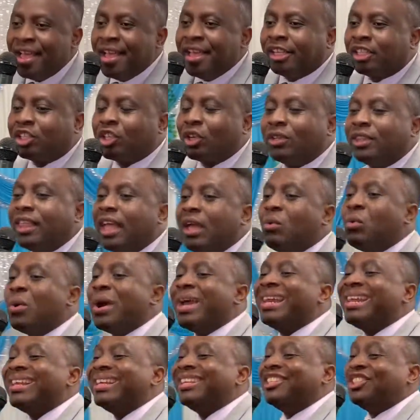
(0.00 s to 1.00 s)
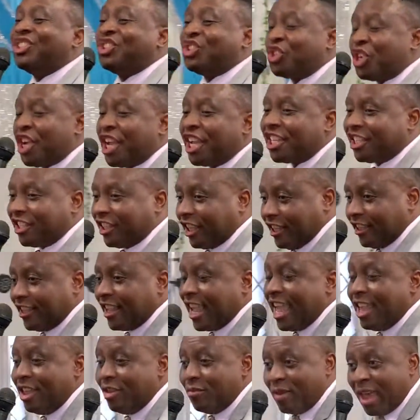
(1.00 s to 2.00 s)
So they were rejected,
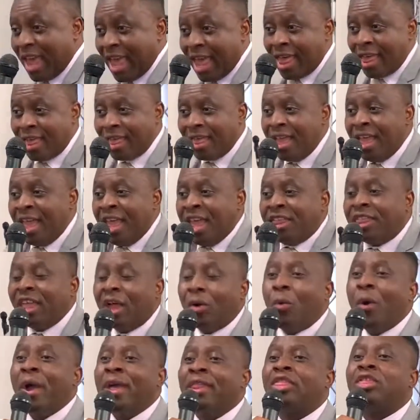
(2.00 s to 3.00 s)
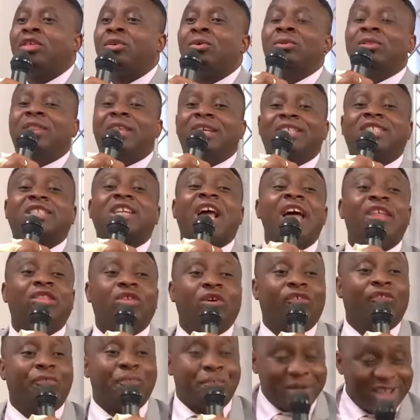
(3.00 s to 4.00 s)
amen. They went through this kind
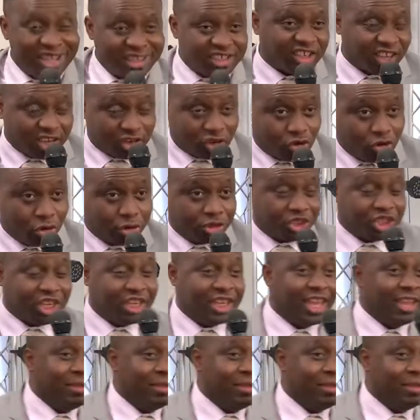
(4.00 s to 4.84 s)
of persecution,